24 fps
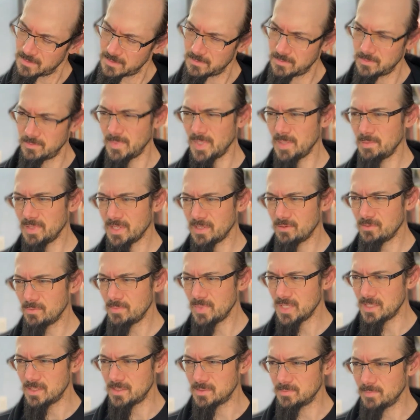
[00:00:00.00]
Maybe it could
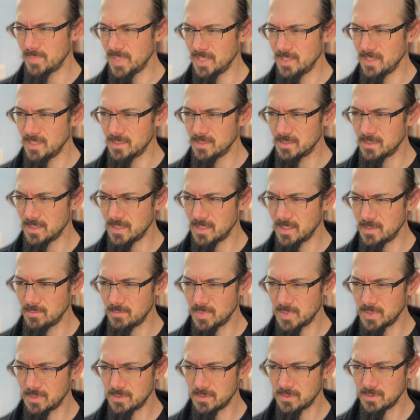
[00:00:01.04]
be this minute in
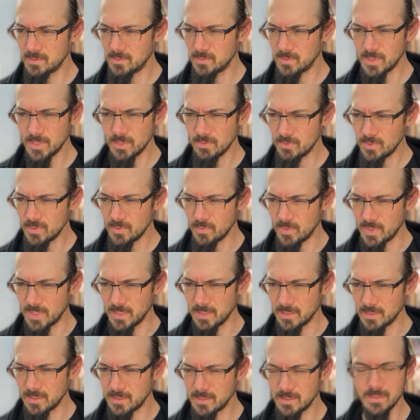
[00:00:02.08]
time. What are you doing?
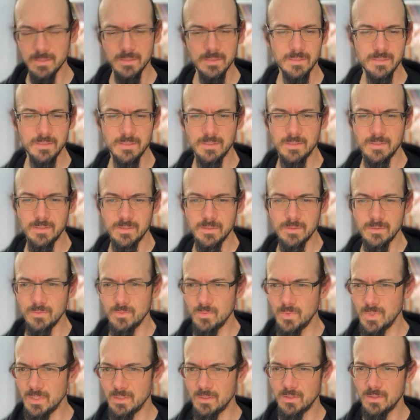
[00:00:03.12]

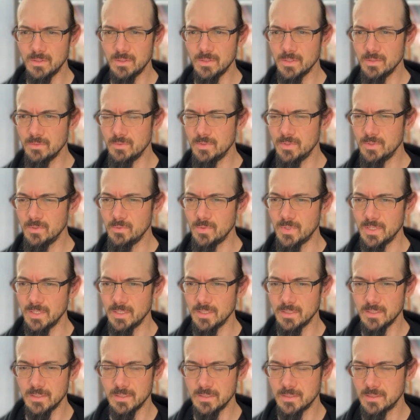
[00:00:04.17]
What are you doing?
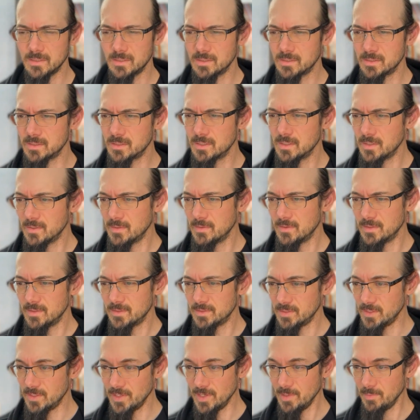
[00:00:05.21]

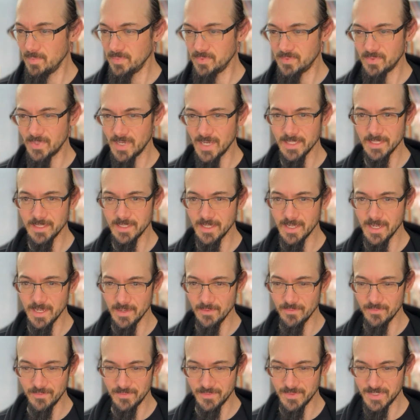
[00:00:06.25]
Sorry, I'm trying to kind
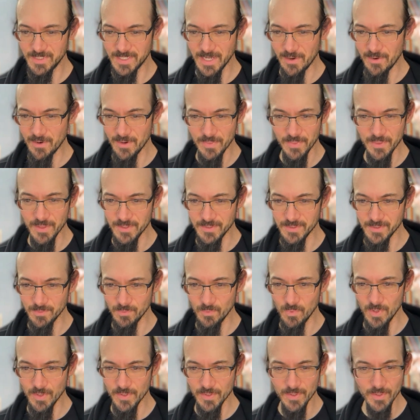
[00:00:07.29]
of stare at this
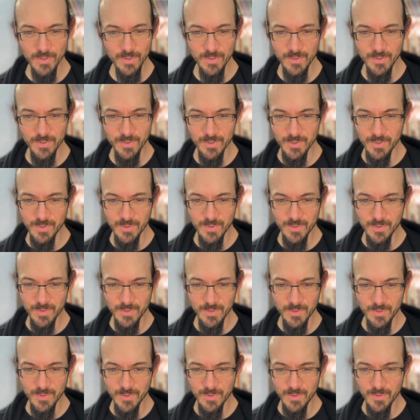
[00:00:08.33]
and wonder
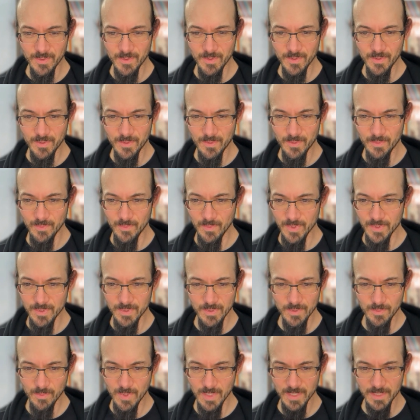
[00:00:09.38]

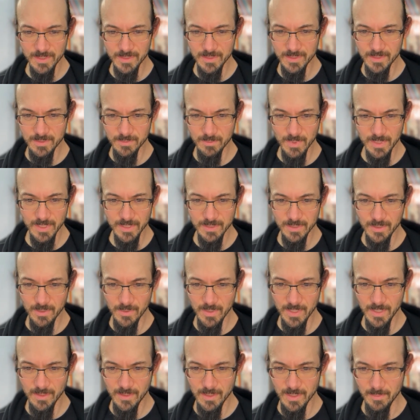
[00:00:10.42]
what it's
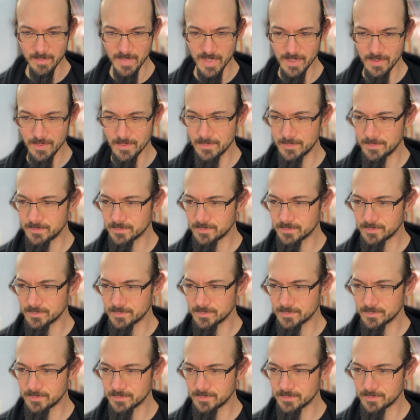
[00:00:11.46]
going on about.